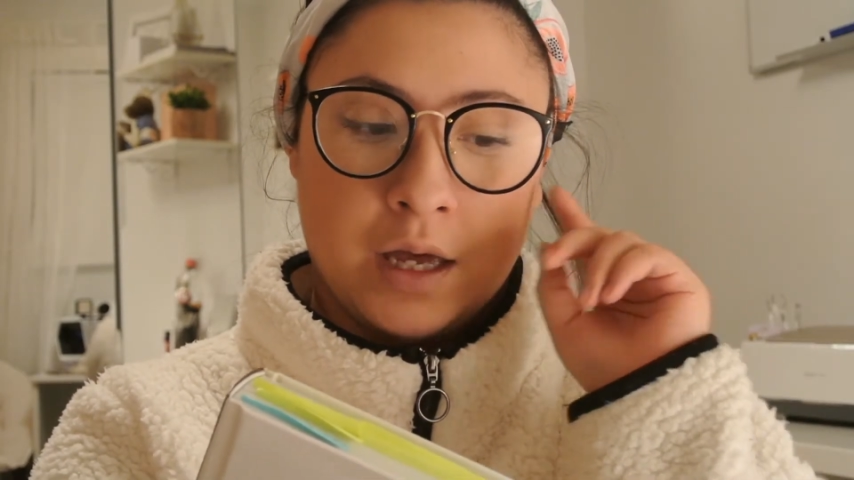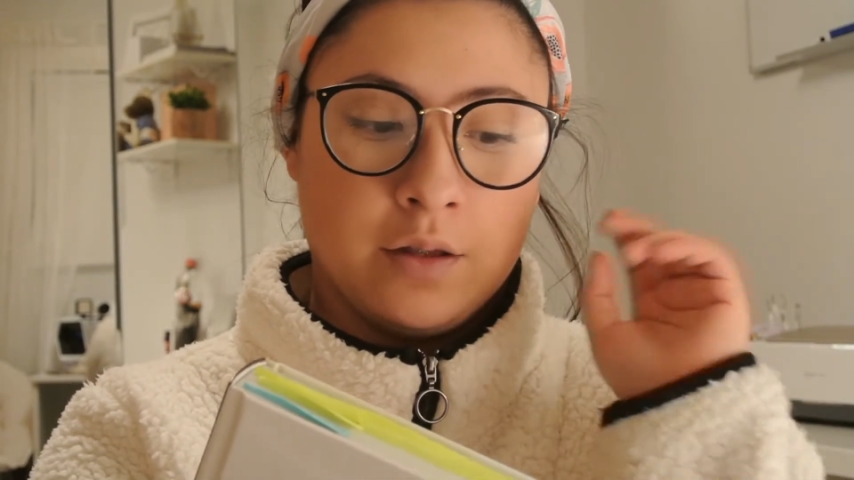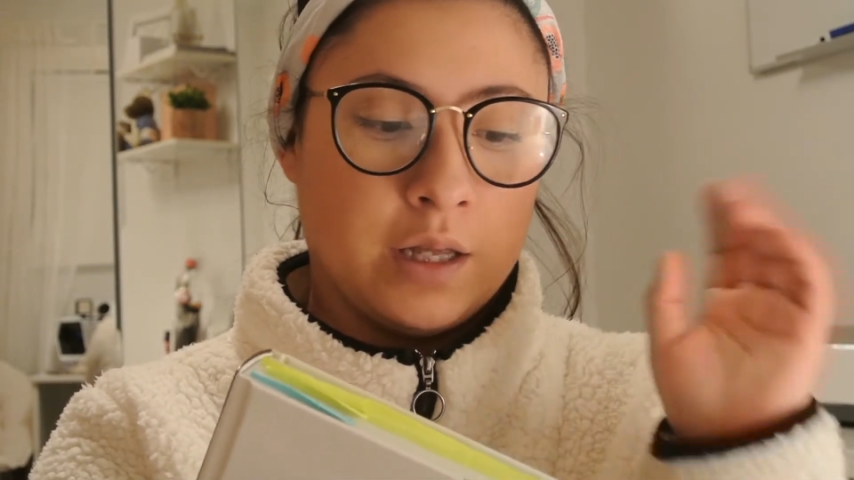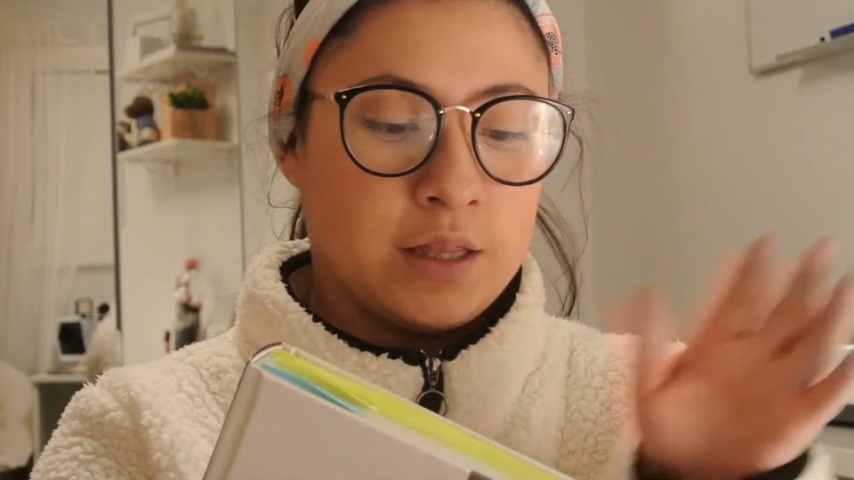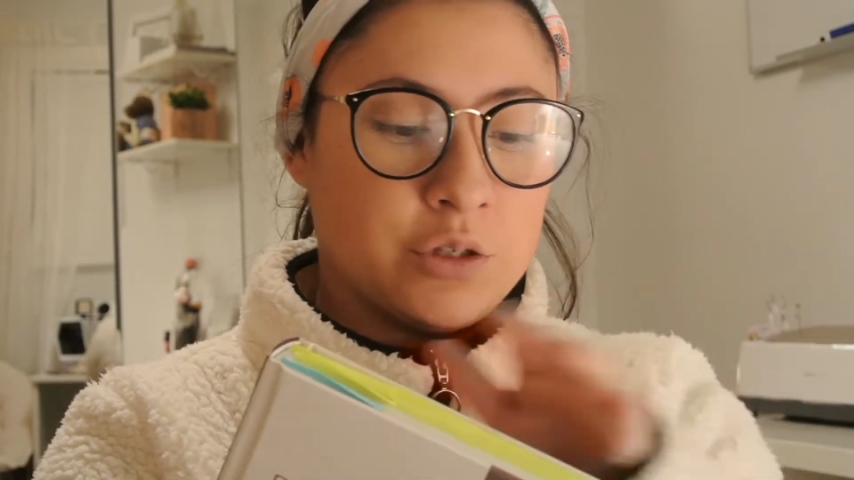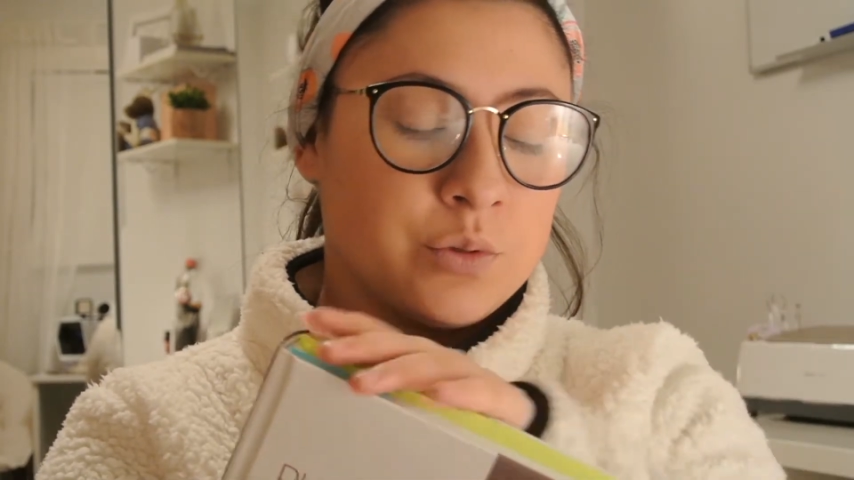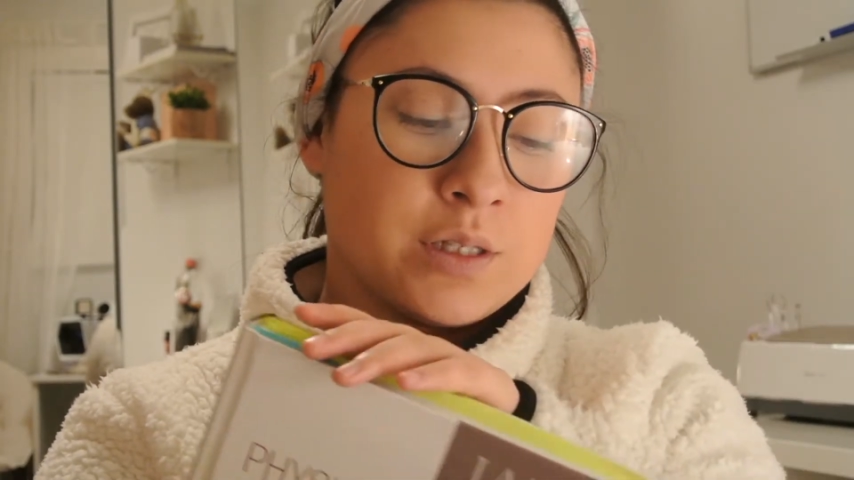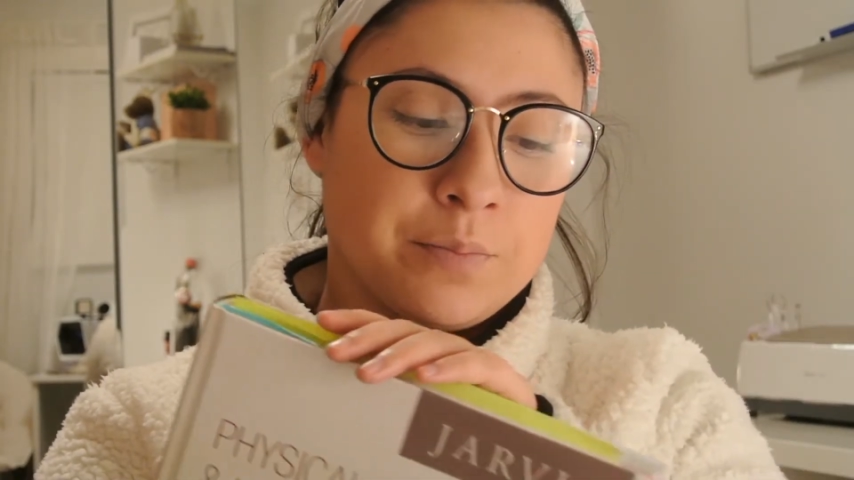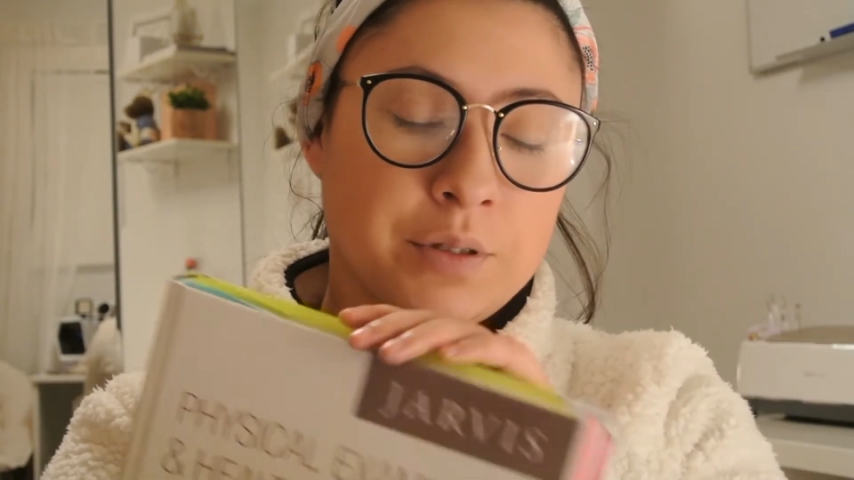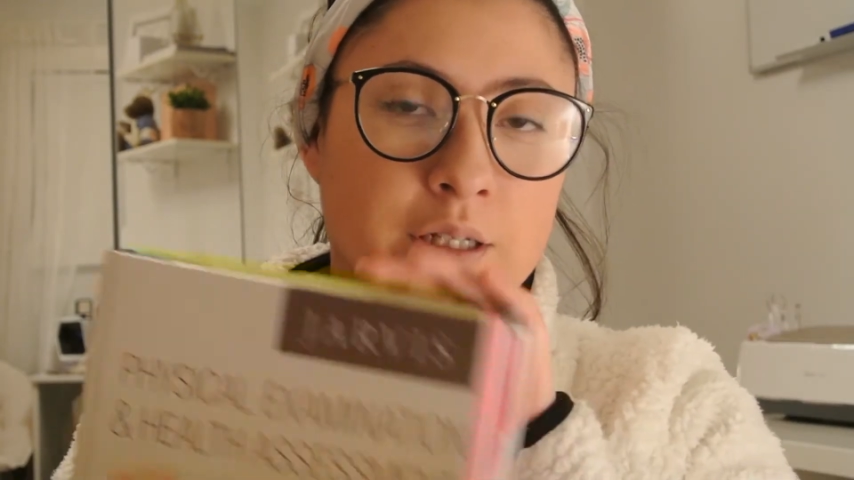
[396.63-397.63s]
like, this one's
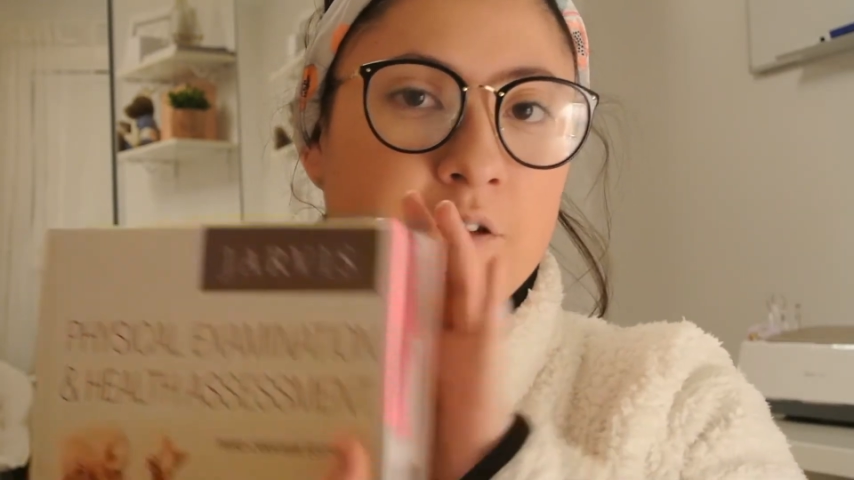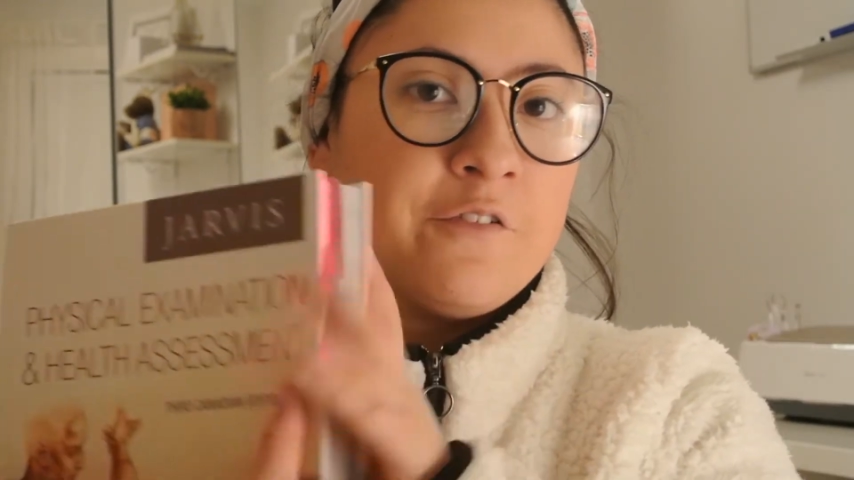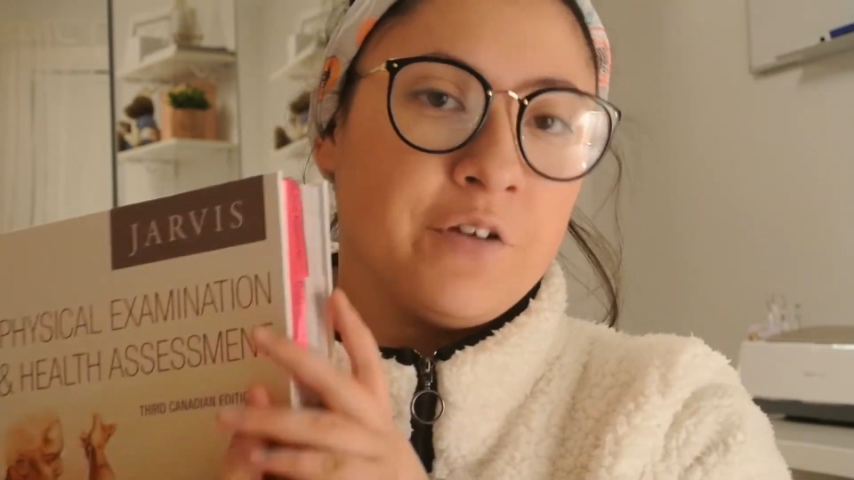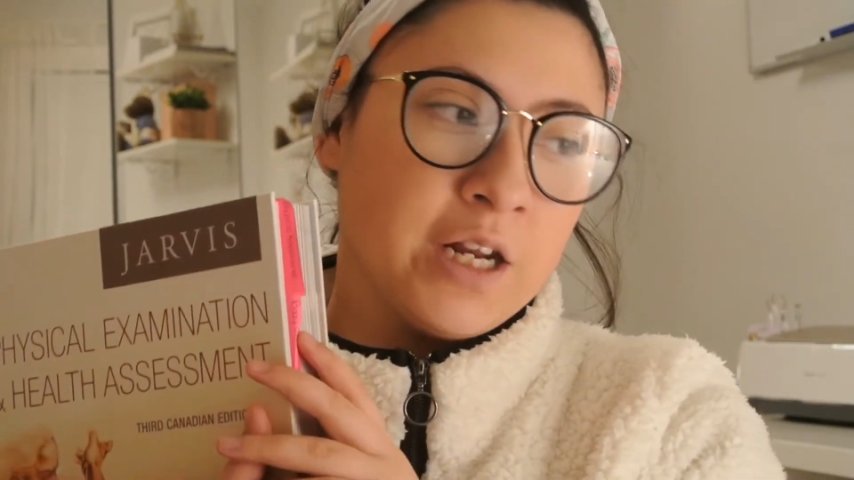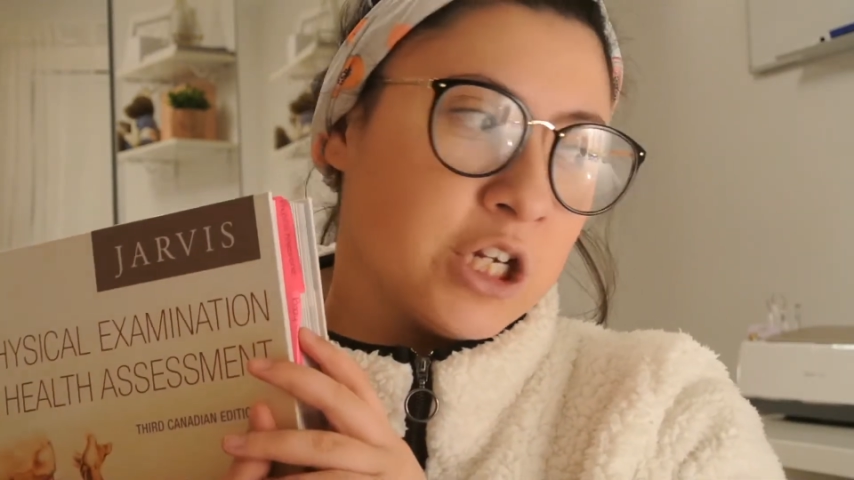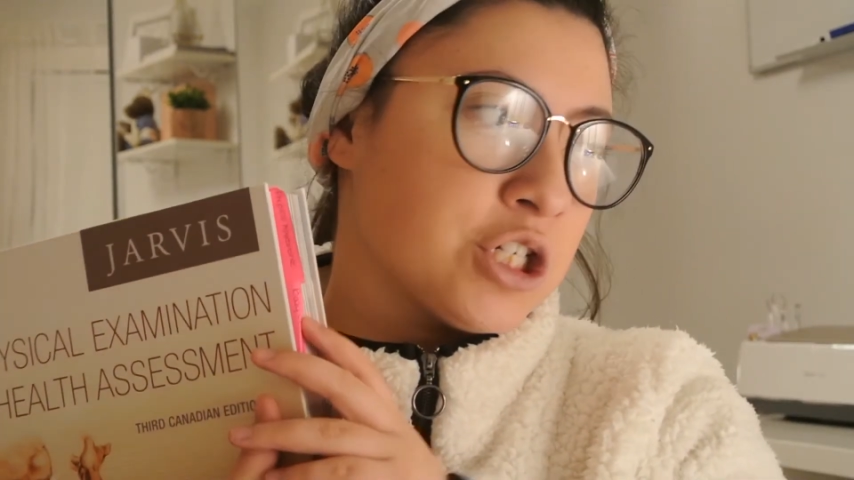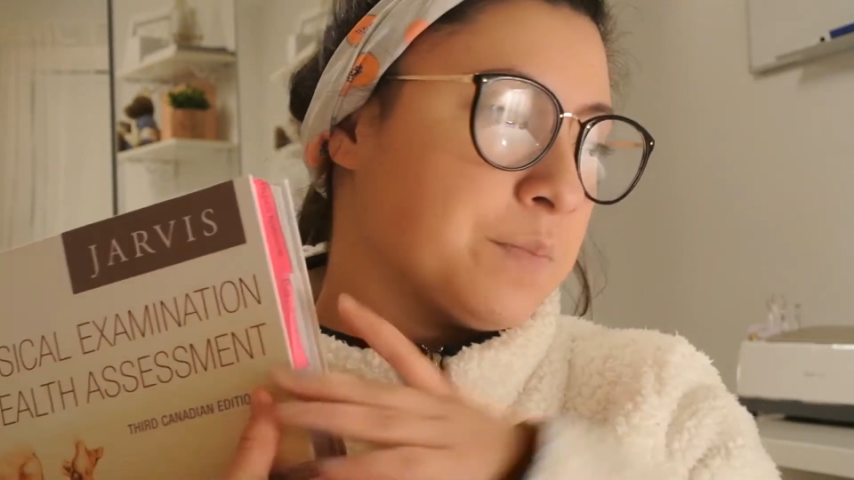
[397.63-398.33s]
completely finished.